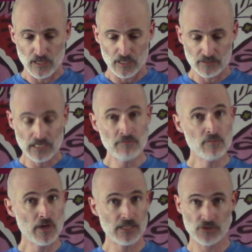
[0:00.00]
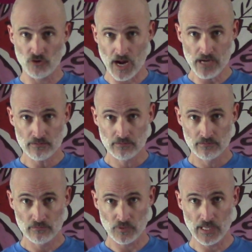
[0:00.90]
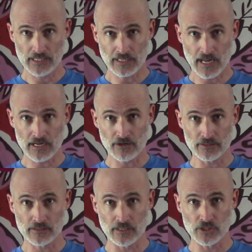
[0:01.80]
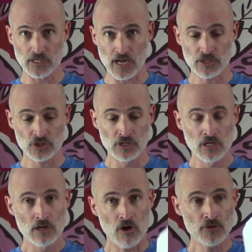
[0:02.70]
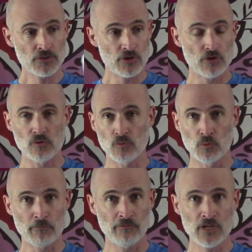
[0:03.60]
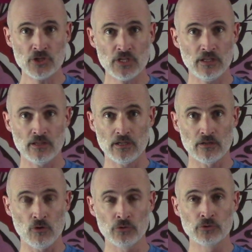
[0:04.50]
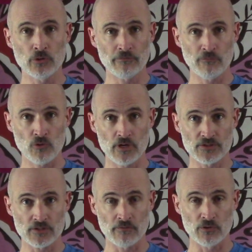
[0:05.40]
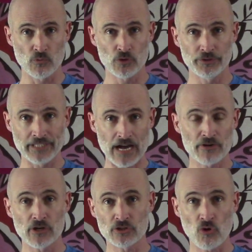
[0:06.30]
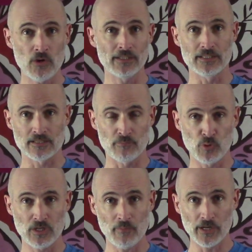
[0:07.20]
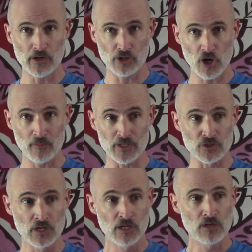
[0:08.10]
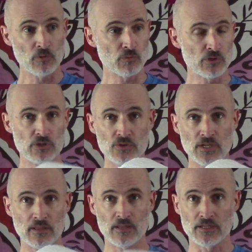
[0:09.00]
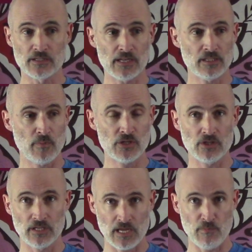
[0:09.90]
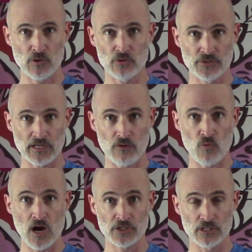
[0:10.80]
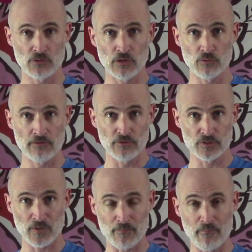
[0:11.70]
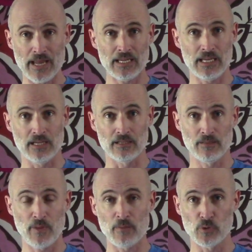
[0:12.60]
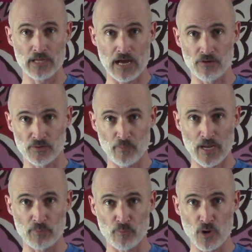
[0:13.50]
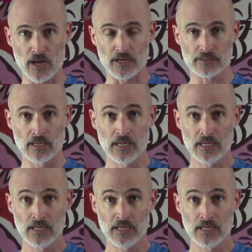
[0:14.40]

Saving money is great. We like that here at Stingy Dutch. Also, we're flushing the old growth forests of the world down our toilets and putting them in our garbage when we're using this, not to mention the chemicals that get washed into our rivers by making paper towels and paper products.